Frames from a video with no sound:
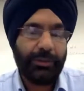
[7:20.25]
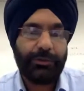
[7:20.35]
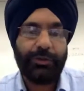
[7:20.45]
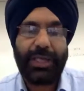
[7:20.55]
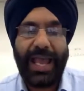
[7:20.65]

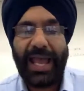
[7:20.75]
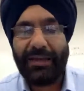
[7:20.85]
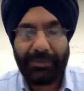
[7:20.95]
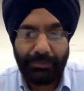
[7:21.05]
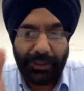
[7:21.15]
So you
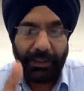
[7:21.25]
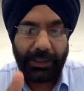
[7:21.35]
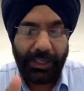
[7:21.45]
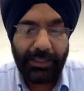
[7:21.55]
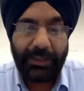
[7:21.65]
have the metal
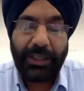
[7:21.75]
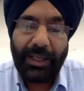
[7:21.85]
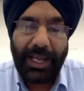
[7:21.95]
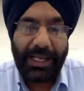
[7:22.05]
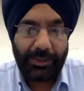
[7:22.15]
ion
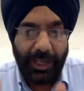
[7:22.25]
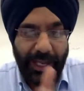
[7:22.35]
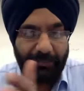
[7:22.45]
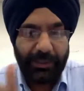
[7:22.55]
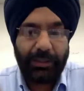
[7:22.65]
and you
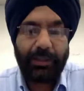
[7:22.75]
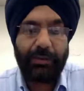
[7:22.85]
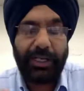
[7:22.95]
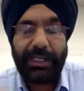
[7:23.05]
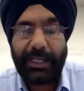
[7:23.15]
have the
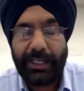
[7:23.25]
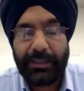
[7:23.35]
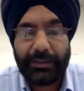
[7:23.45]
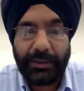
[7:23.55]
chlorate ion.